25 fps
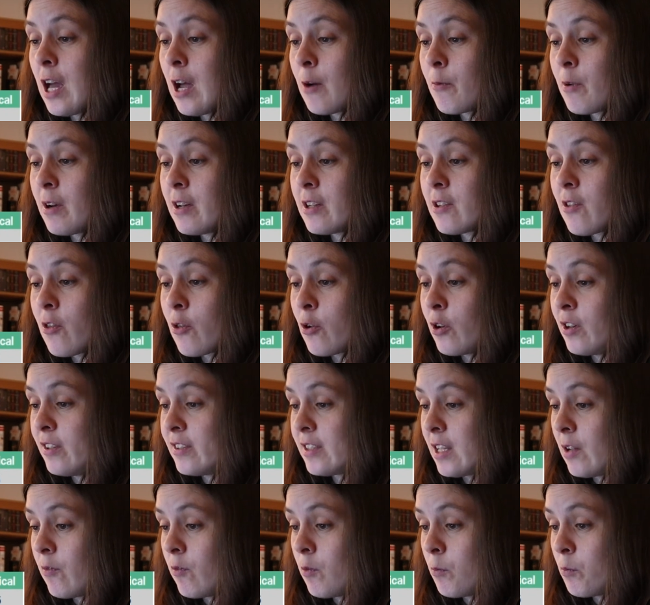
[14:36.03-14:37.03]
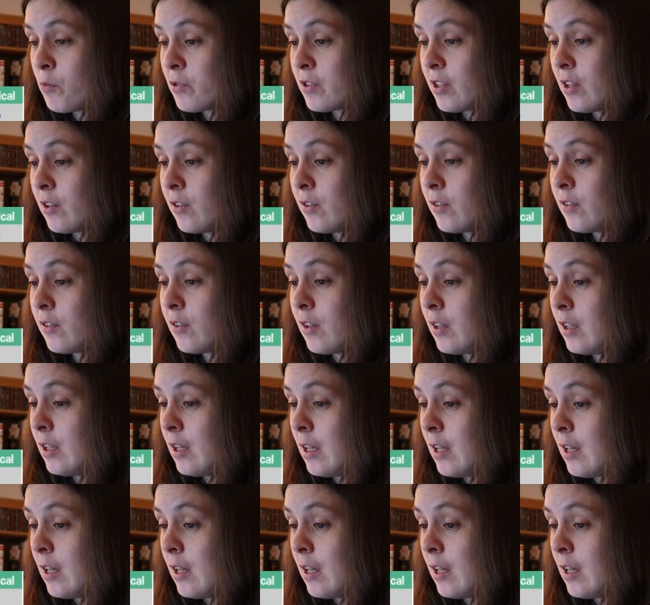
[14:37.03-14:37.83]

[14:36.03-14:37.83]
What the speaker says: I read 37%